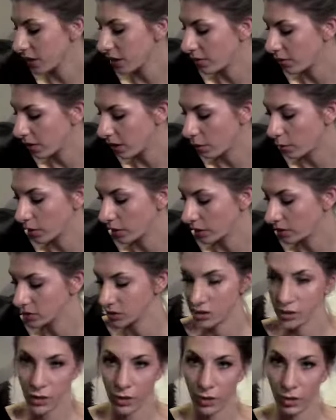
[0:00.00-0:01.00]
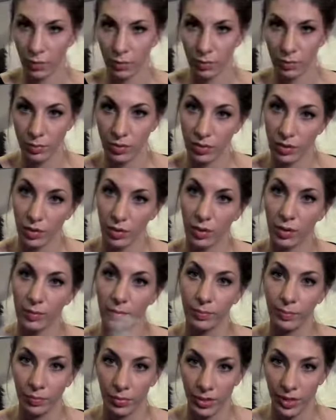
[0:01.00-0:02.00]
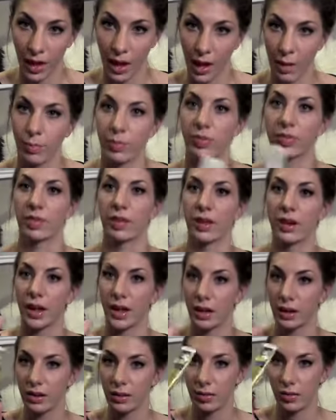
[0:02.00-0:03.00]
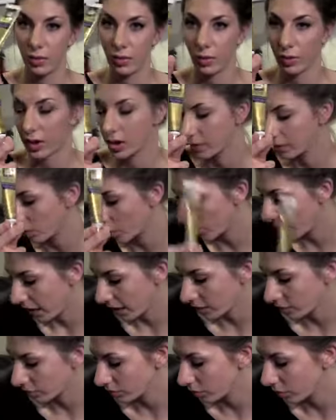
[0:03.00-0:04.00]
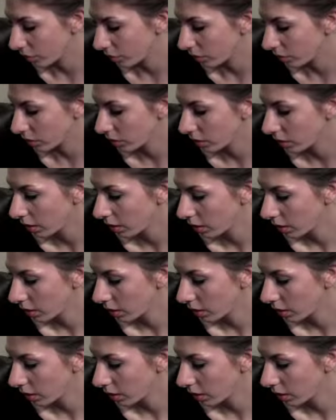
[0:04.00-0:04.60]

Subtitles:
and then I'll wear a serum the opposite night. So kind of go back and forth.